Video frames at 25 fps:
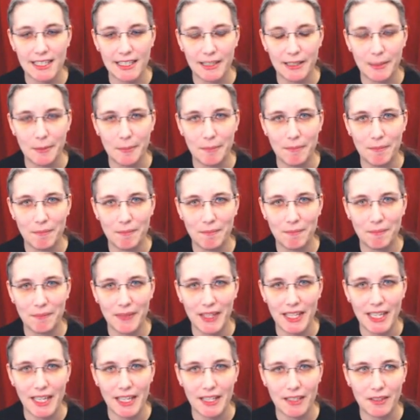um,
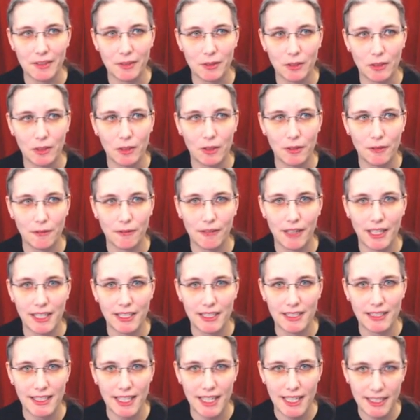yeah, it's not all fine
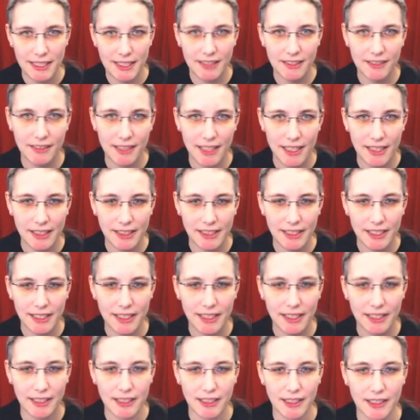and dandy, sadly.